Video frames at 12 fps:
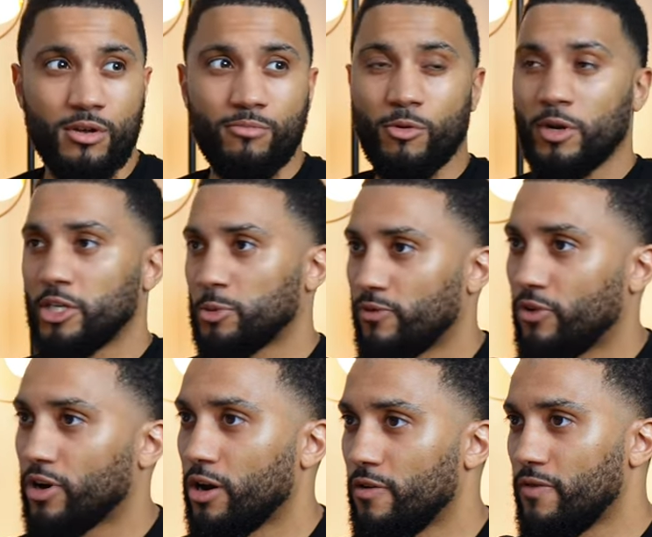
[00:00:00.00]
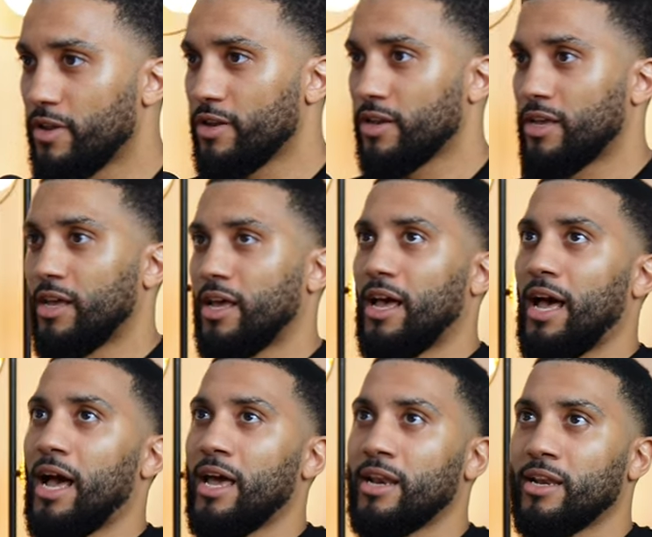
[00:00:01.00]
probably just before COVID. Mm.
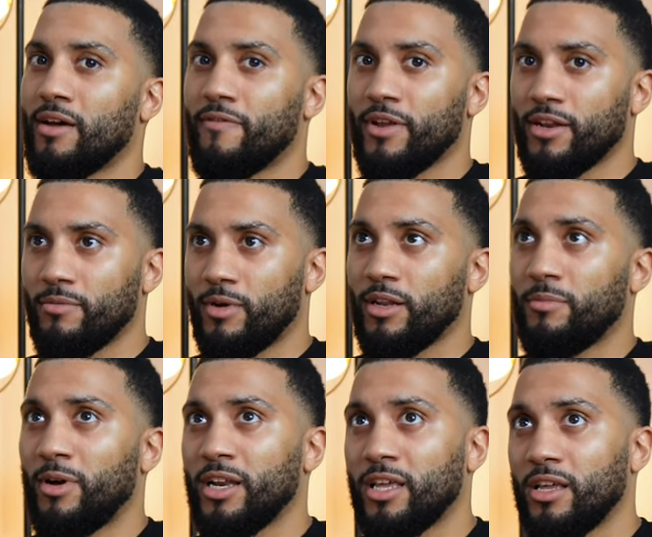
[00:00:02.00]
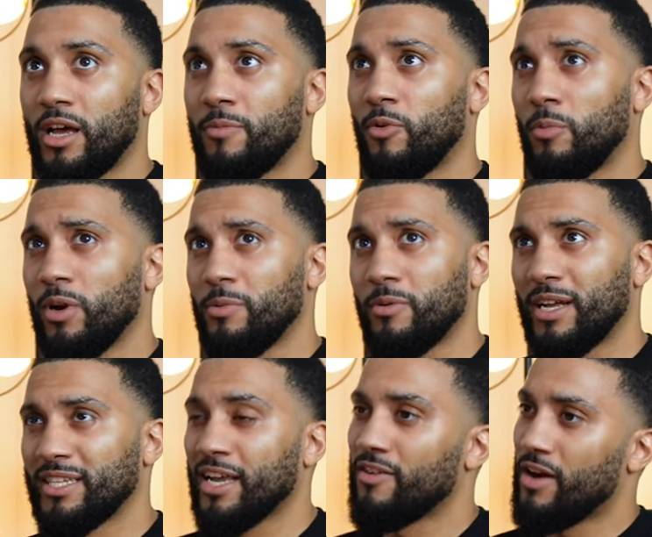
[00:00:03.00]
And I think the money, I probably put
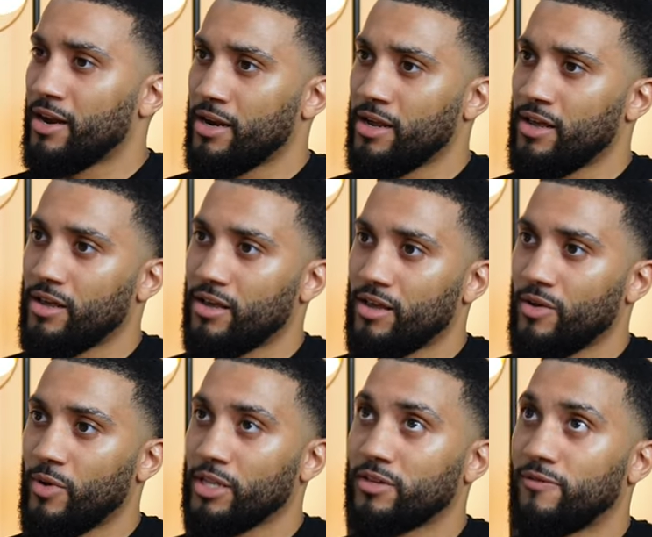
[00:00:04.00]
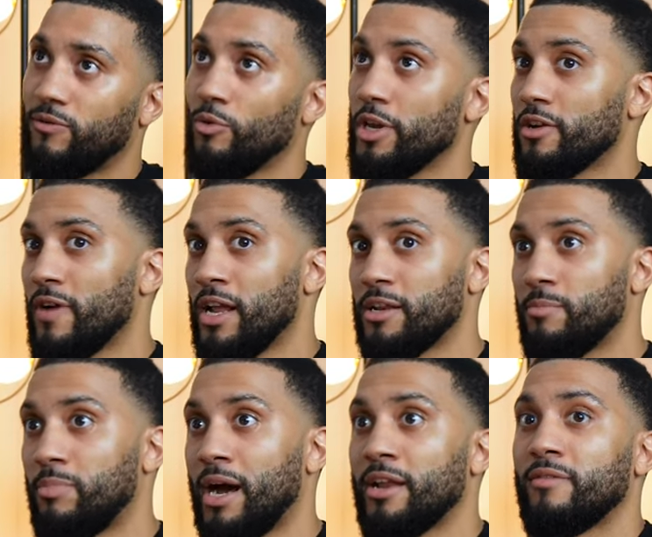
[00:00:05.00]
about 10 grand in it. Yeah. Went to 40 grand
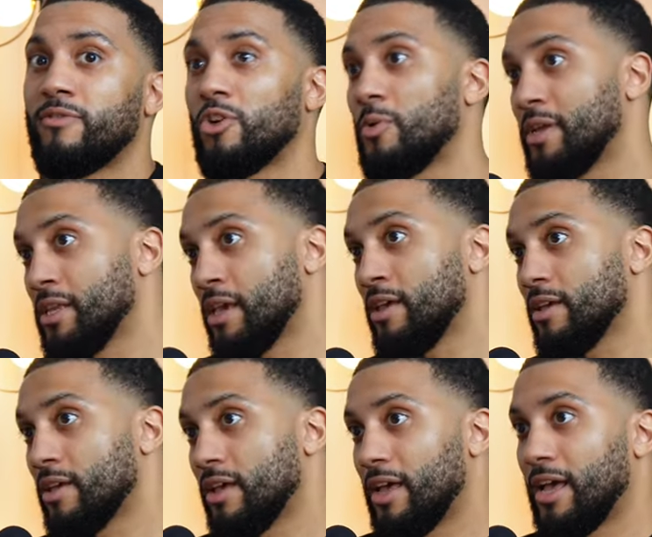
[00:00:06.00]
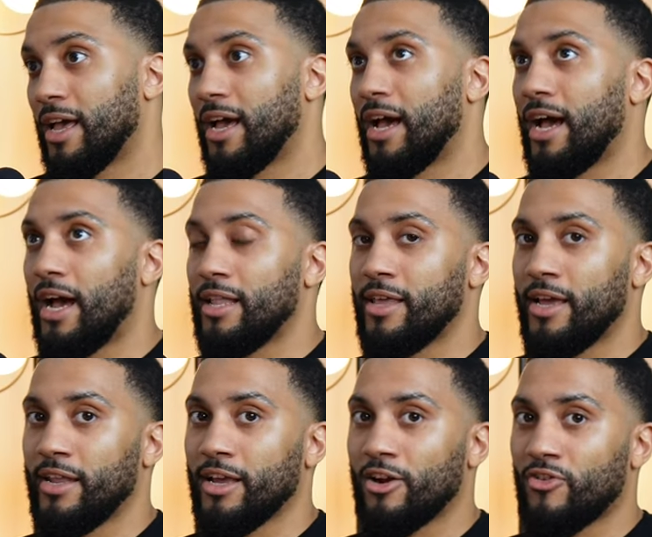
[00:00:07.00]
by the following year. Yeah, yeah. And
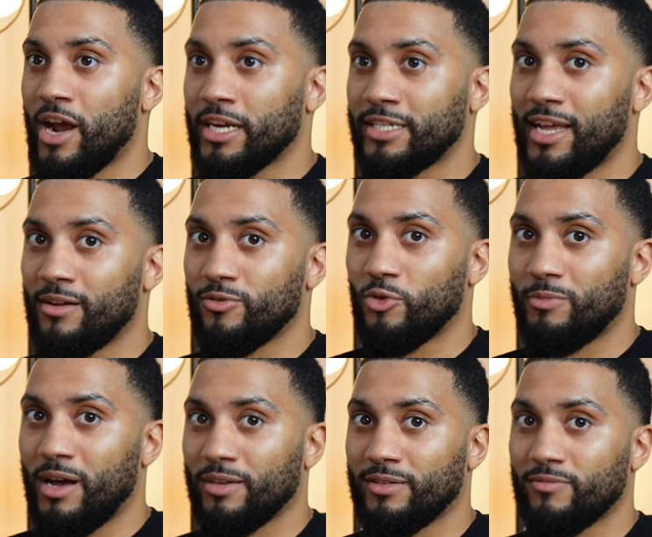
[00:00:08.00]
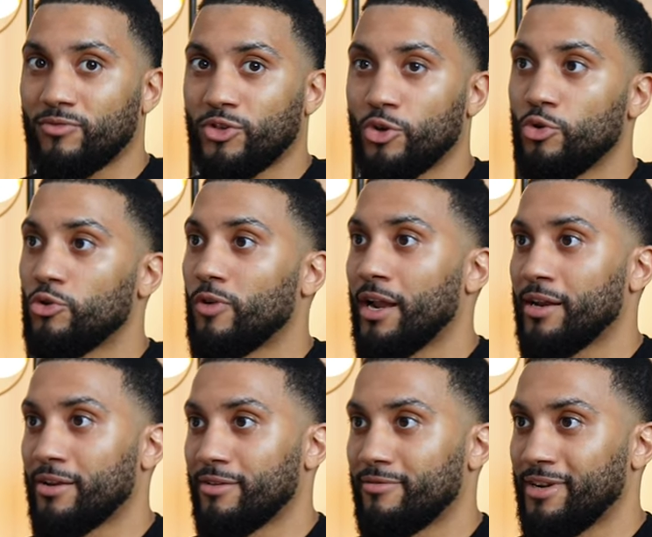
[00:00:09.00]
then it crashed down to about 2
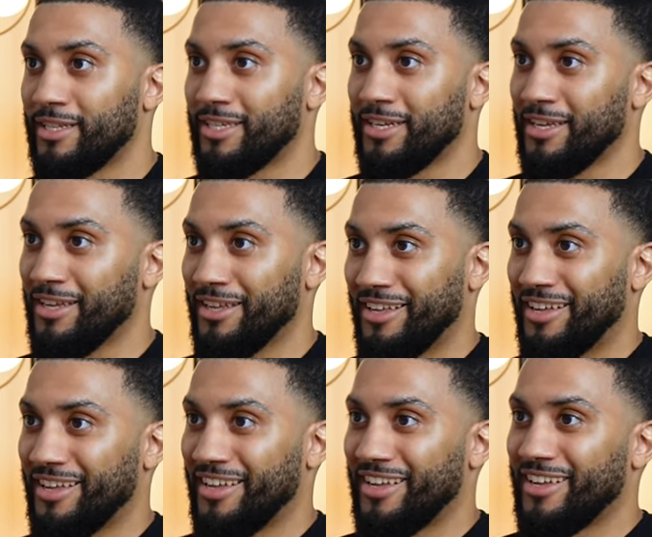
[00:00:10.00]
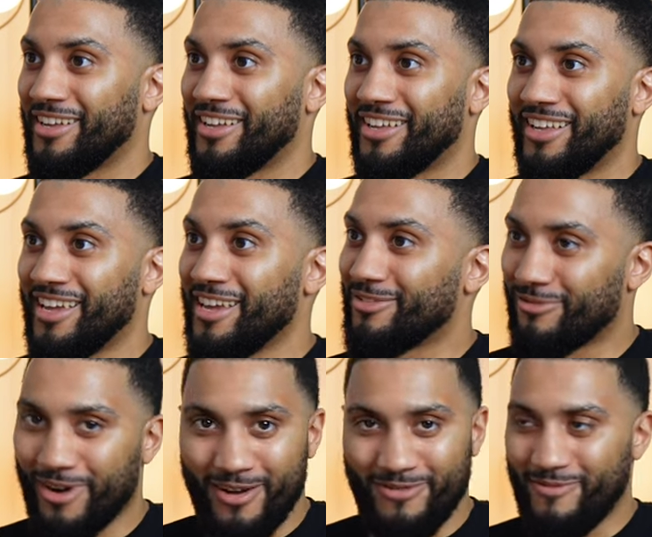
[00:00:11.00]
grand recently. Yeah, it's rough. It's
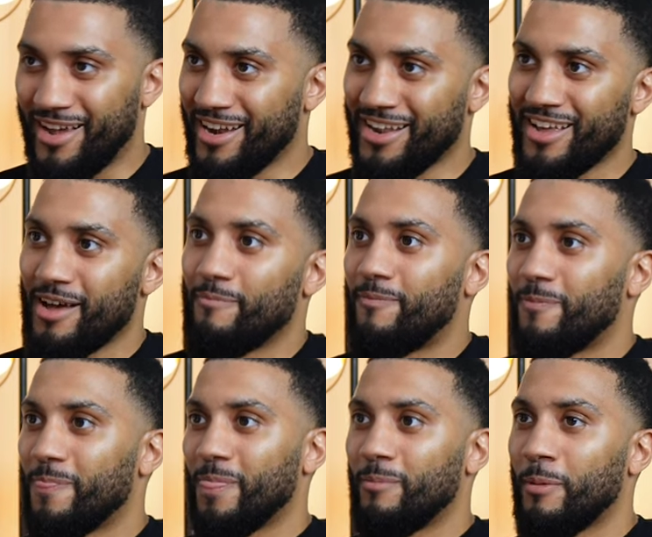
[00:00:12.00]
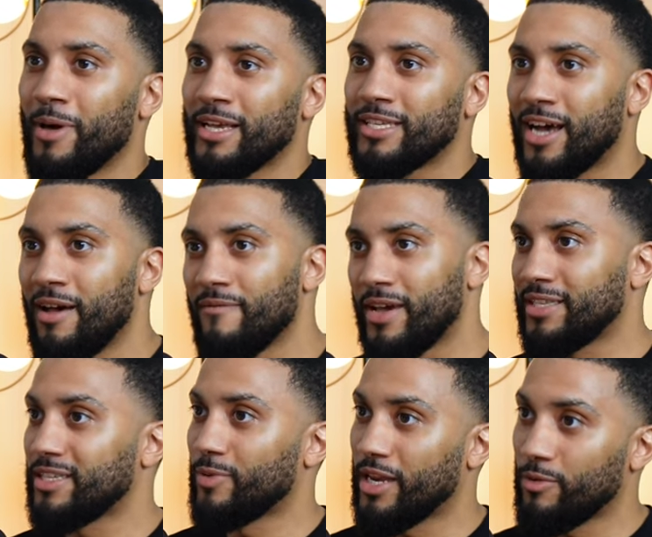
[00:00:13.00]
rough, man. It's terrible. But basically, I
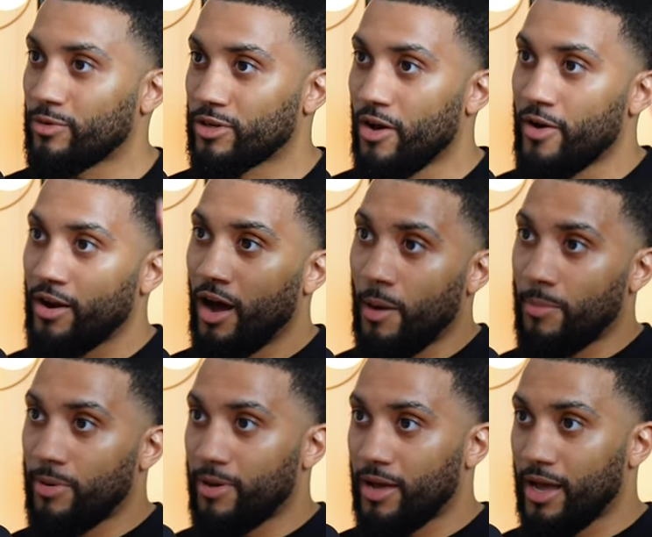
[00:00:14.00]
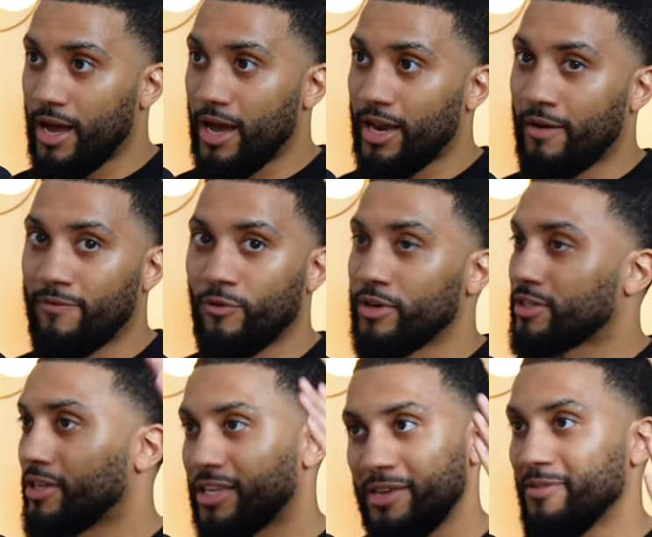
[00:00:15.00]
invested when it was going up. Yeah. And I thought it's
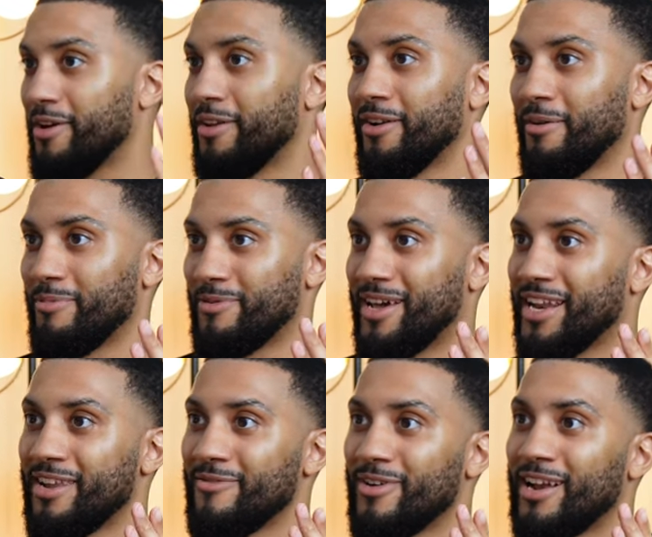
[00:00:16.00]
going to keep going up. And I didn't